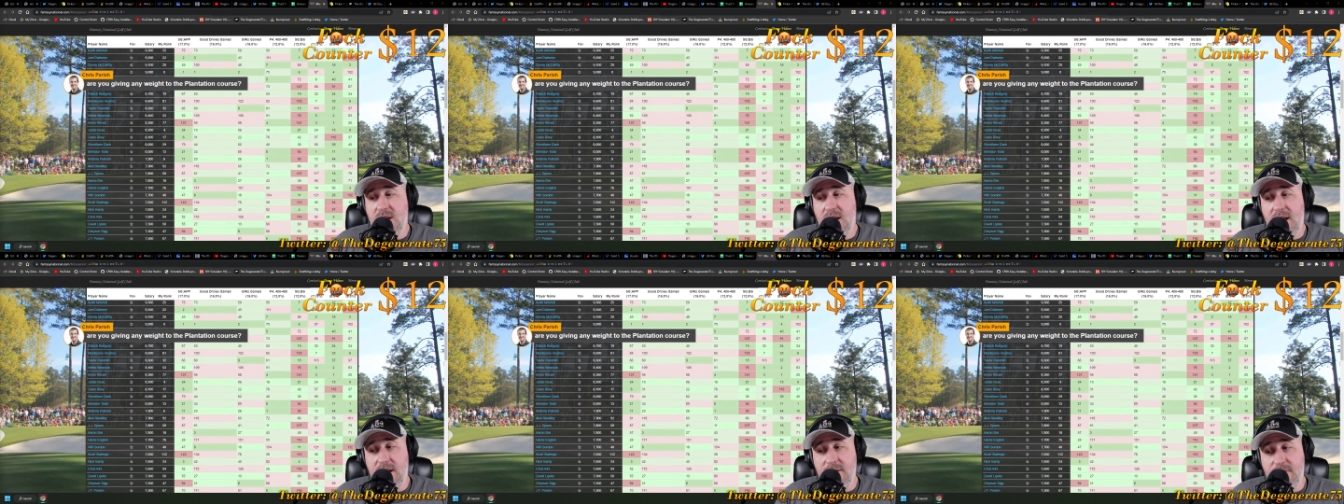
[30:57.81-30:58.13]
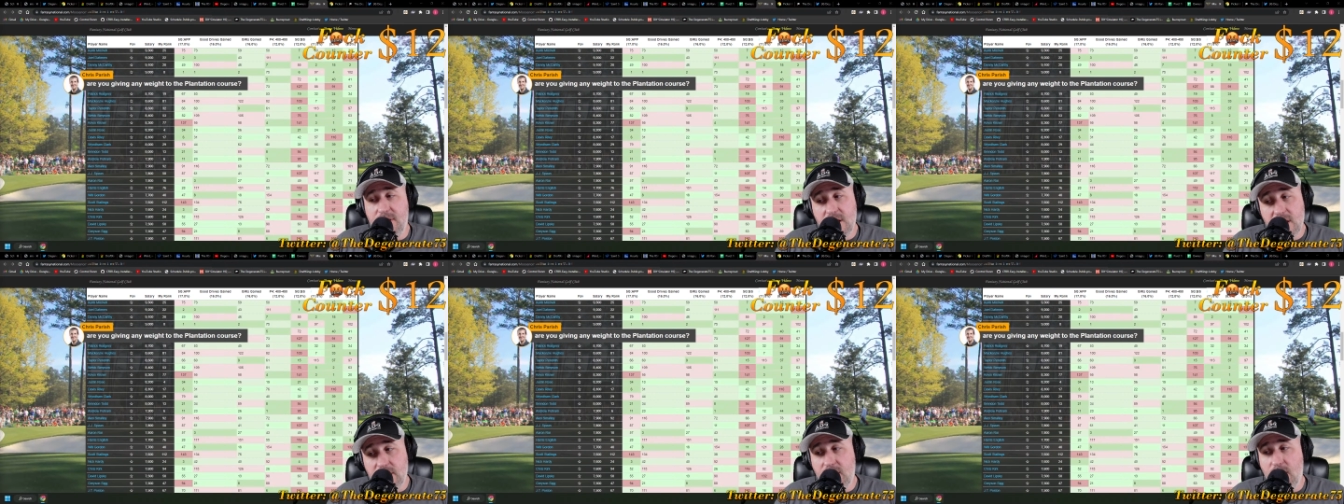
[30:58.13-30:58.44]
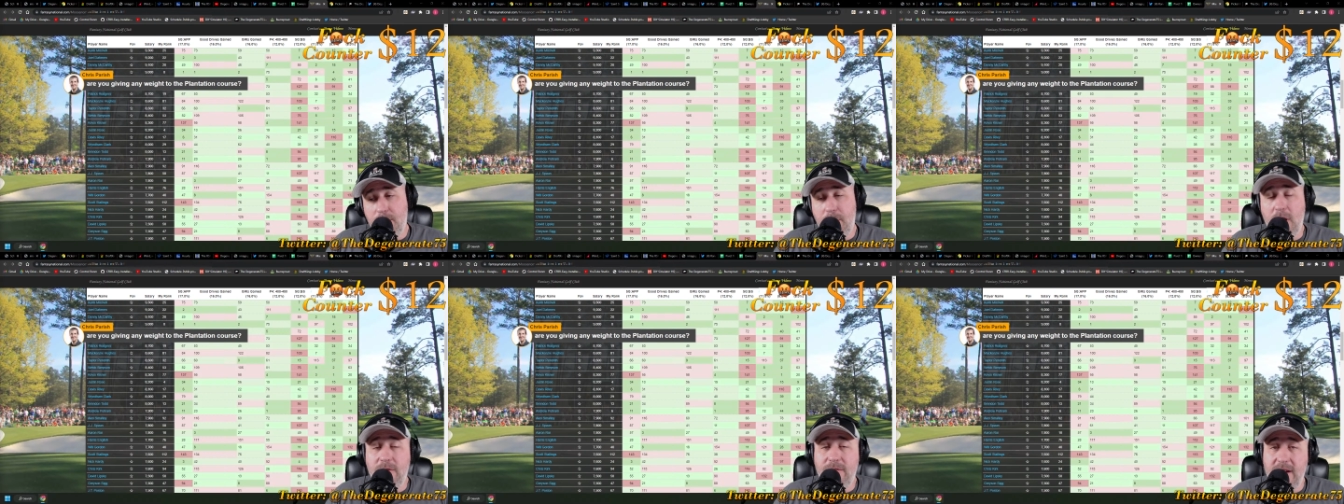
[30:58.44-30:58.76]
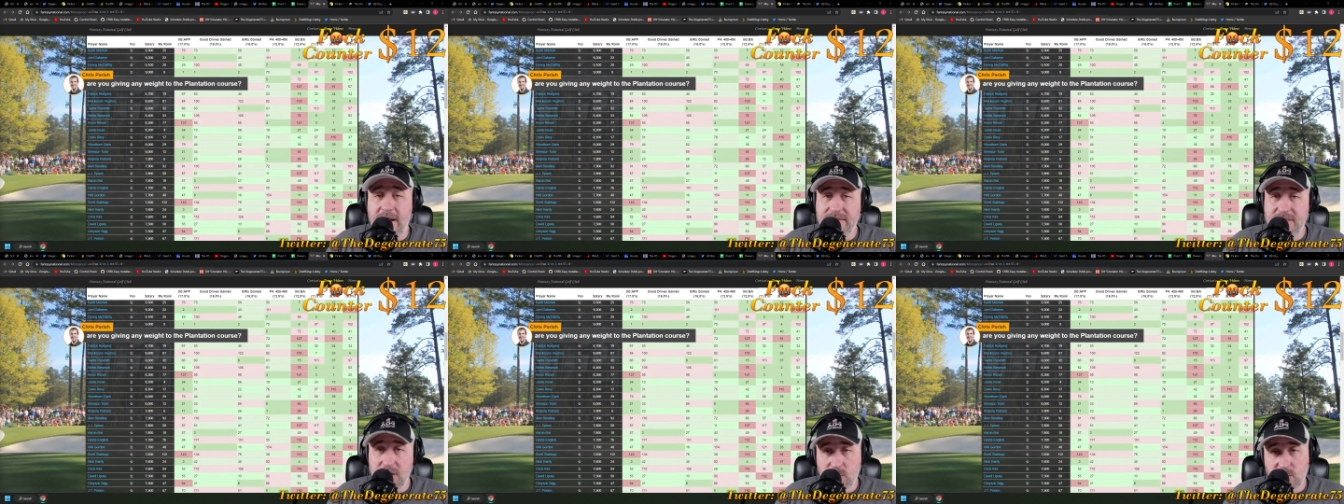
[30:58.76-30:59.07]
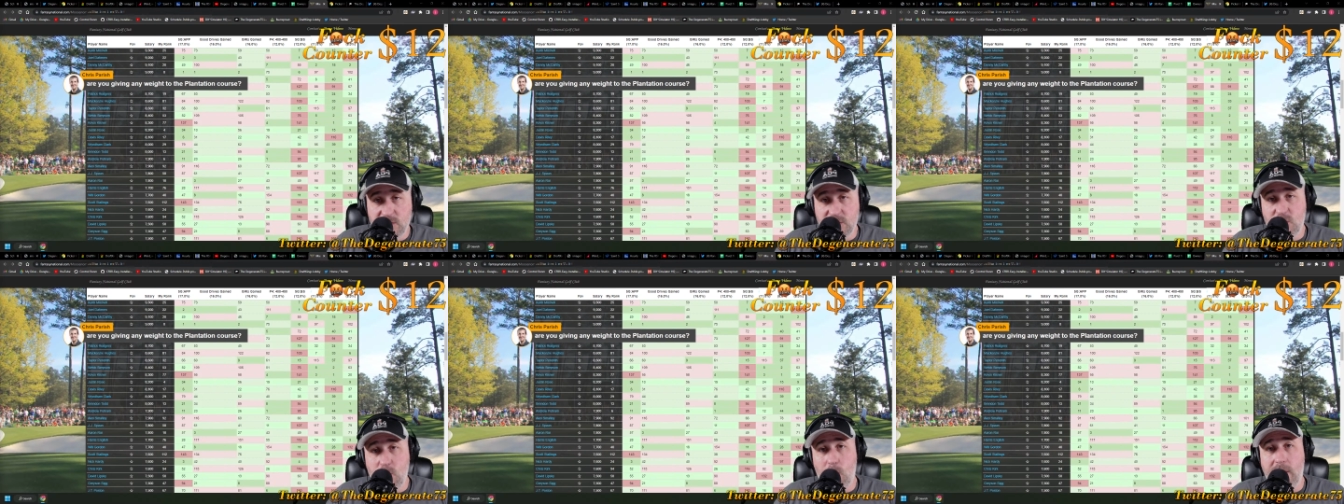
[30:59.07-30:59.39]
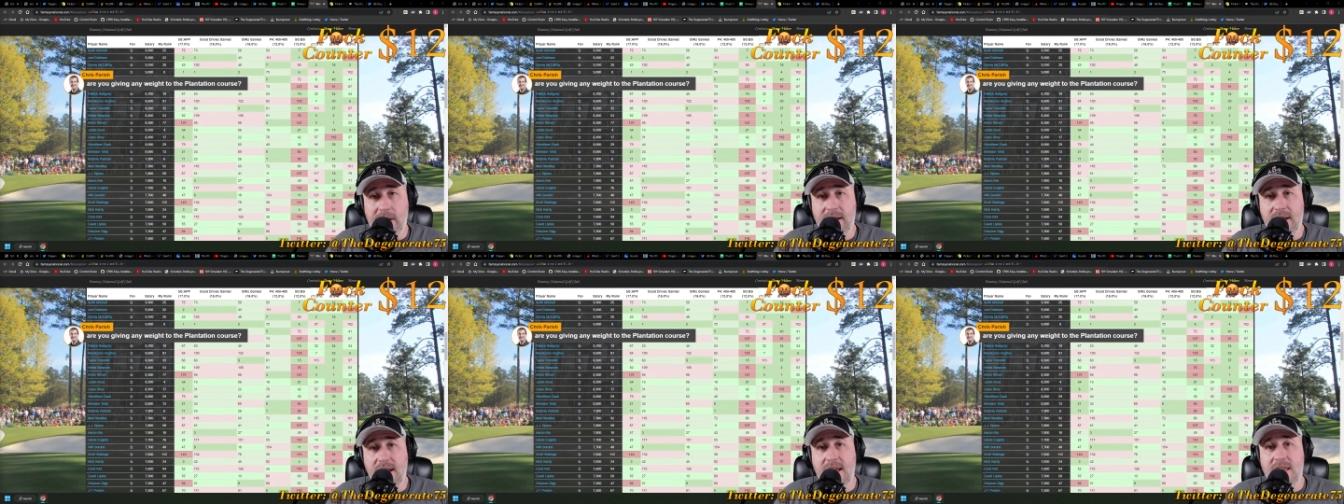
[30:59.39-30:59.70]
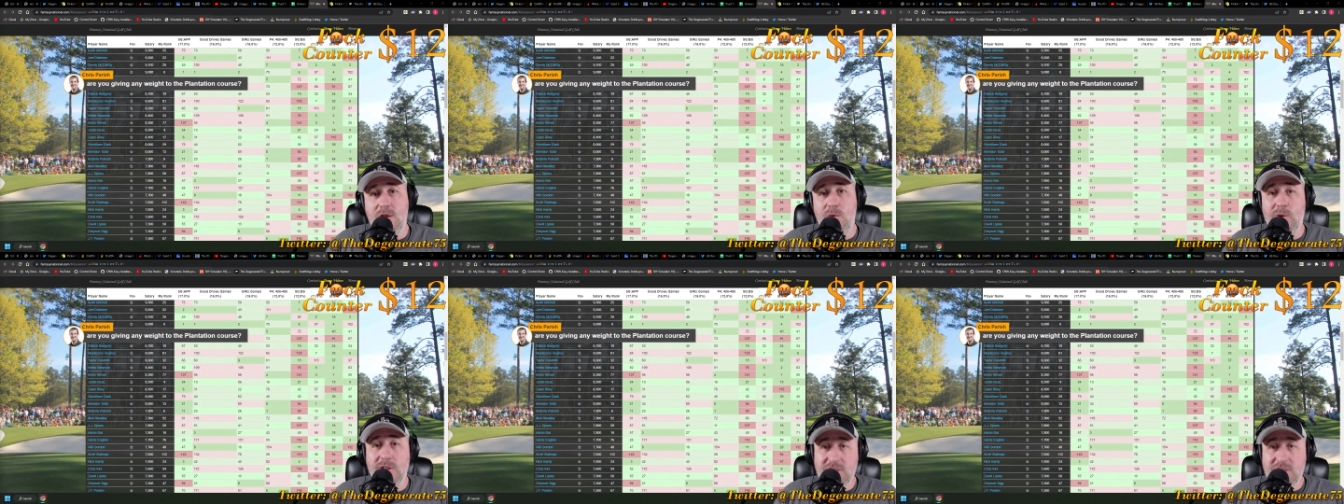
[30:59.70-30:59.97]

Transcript: And if you don't know, par 5s equals scoring. And you want